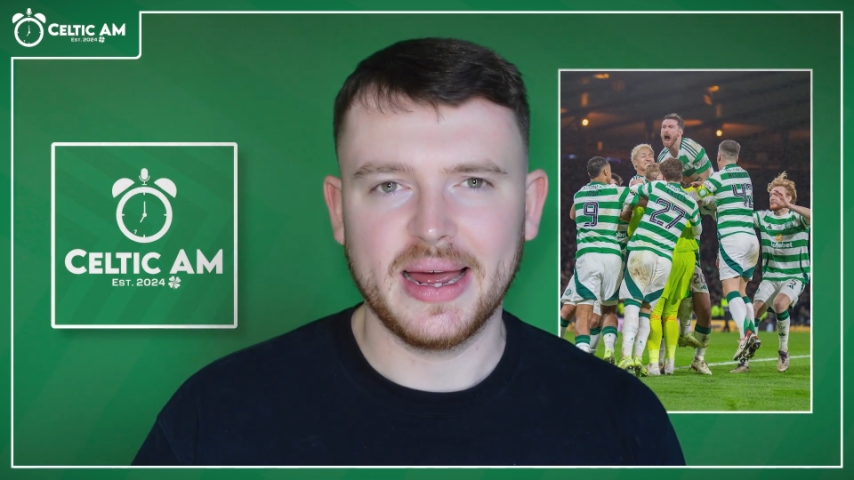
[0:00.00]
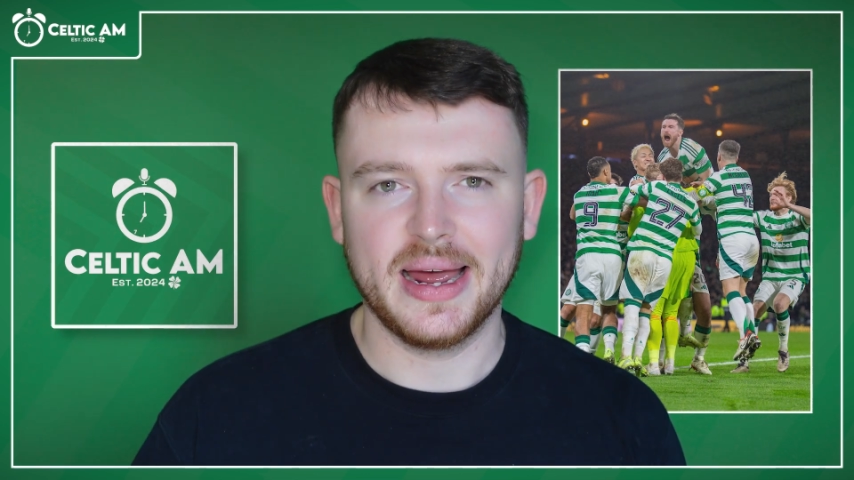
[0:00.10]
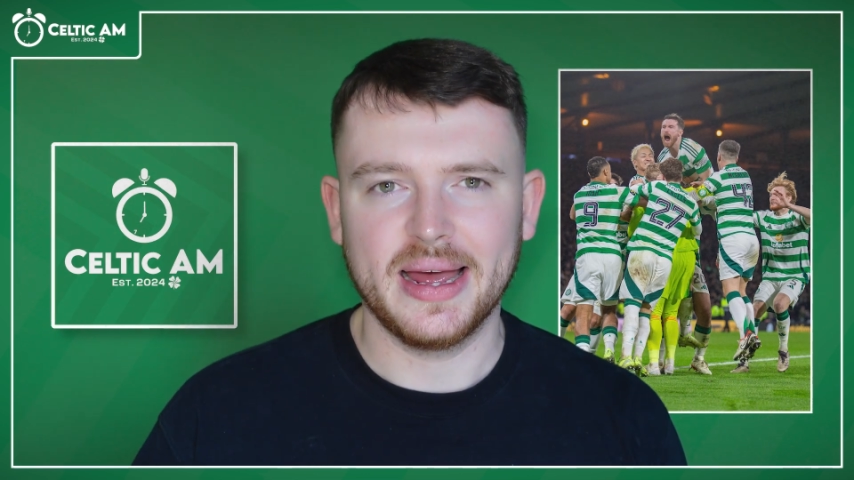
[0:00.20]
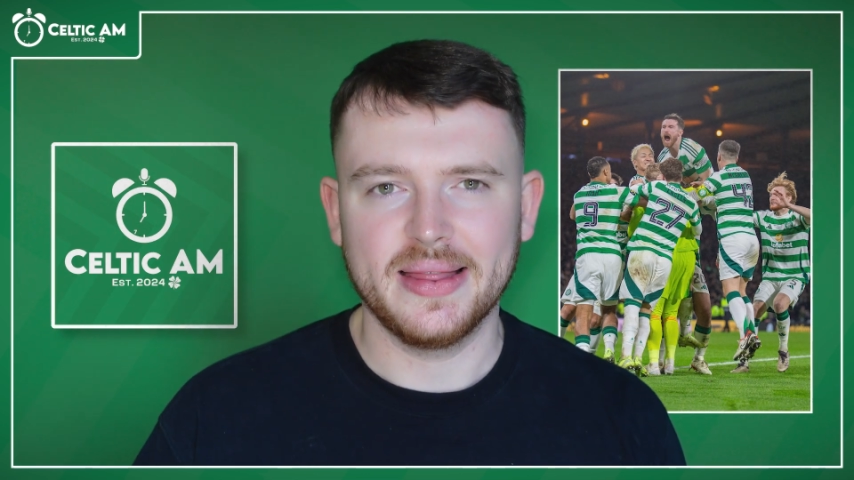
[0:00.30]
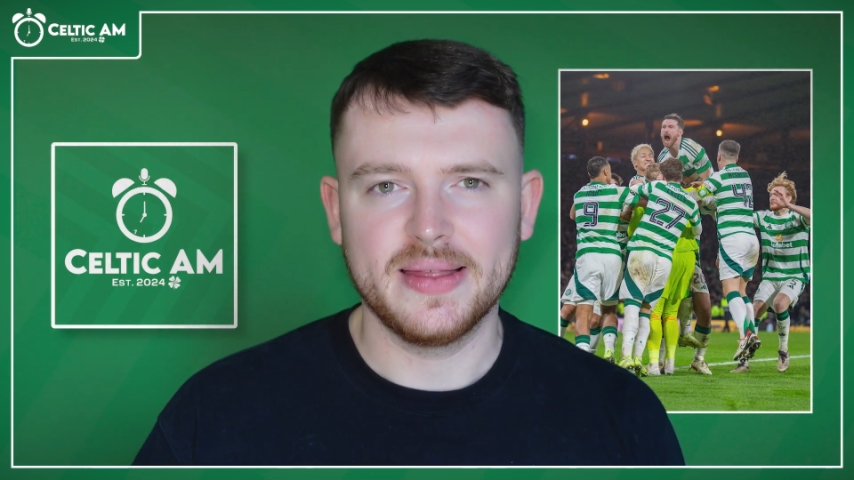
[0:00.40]

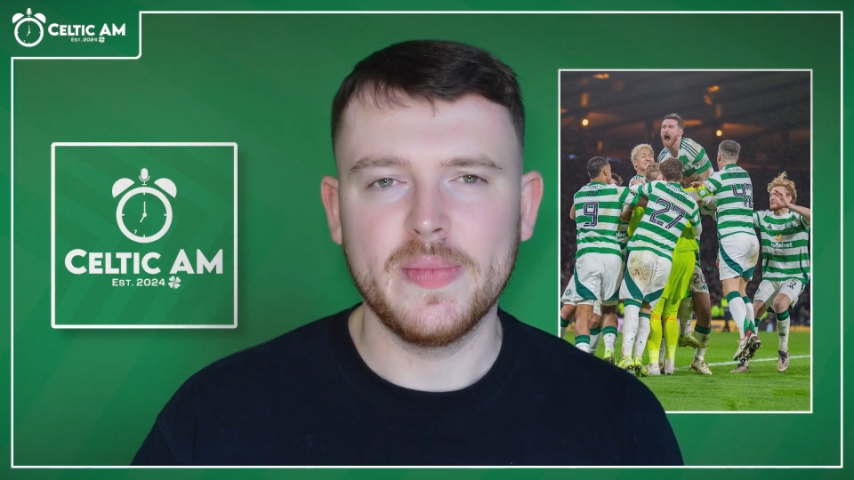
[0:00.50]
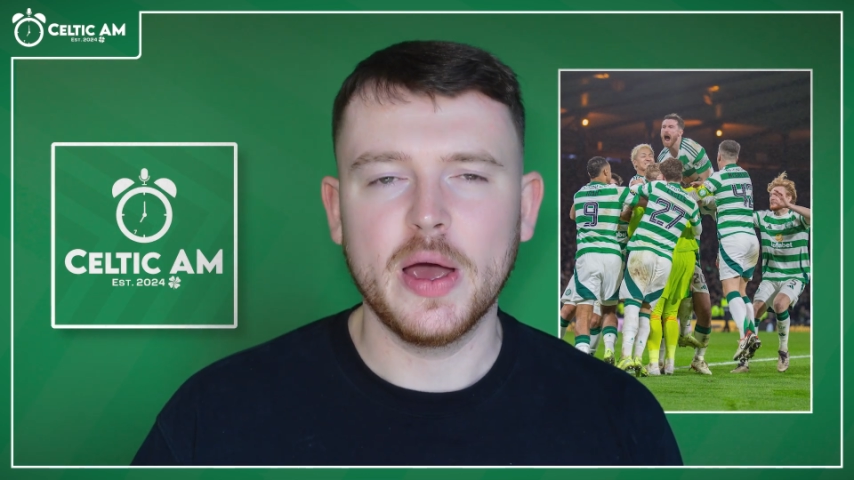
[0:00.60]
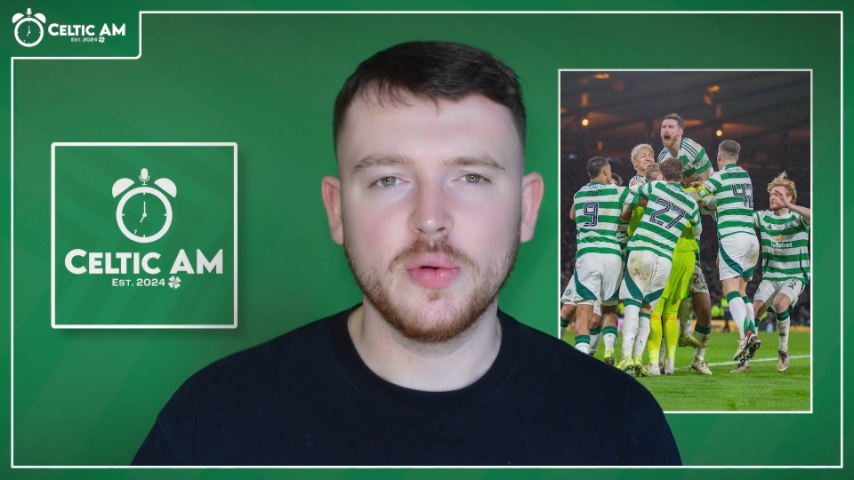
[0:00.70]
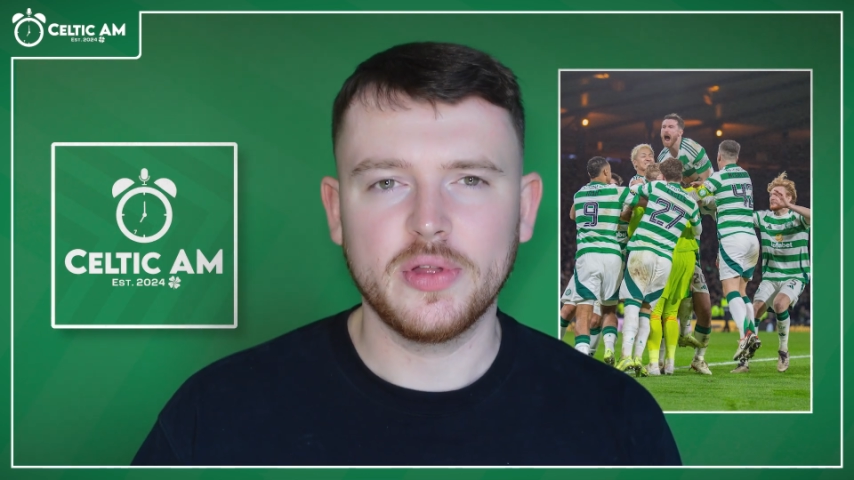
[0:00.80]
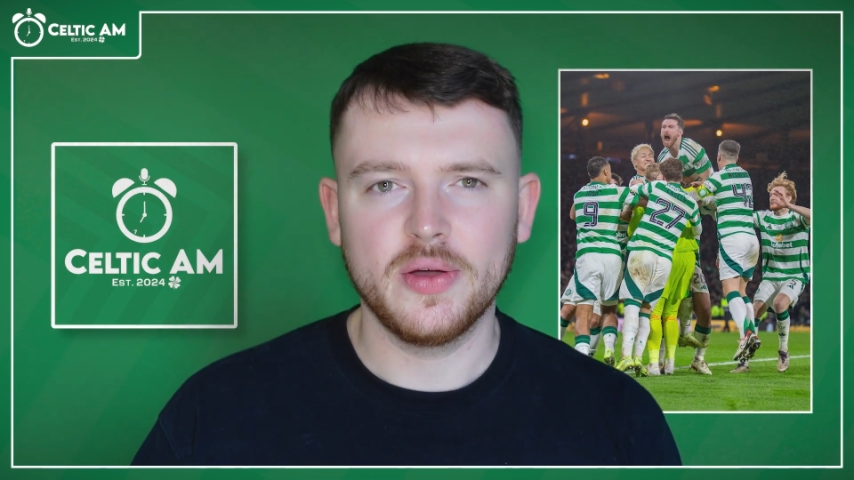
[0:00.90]
the
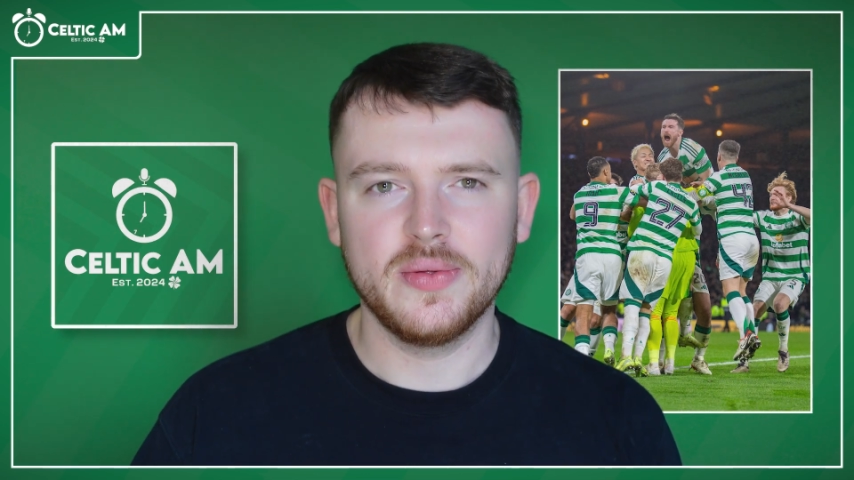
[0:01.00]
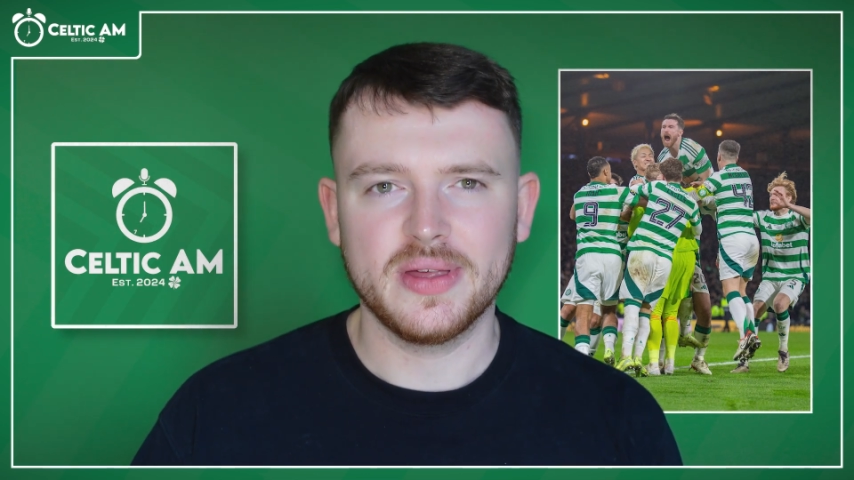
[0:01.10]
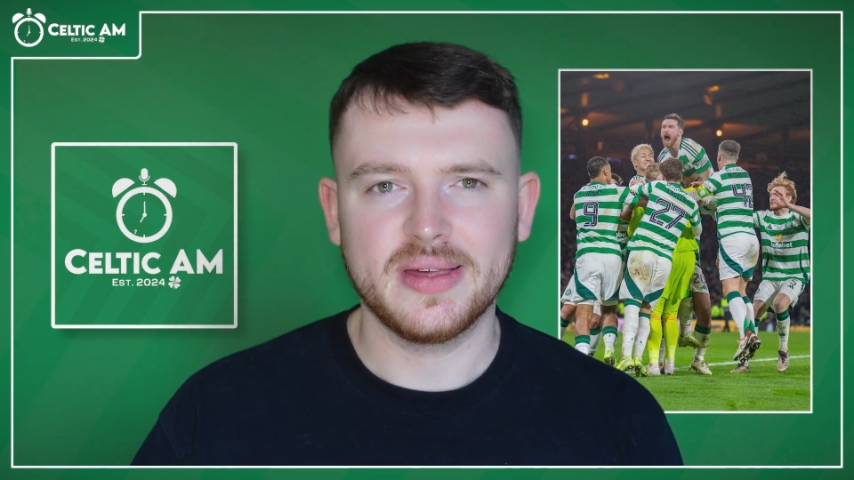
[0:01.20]
meltdown that's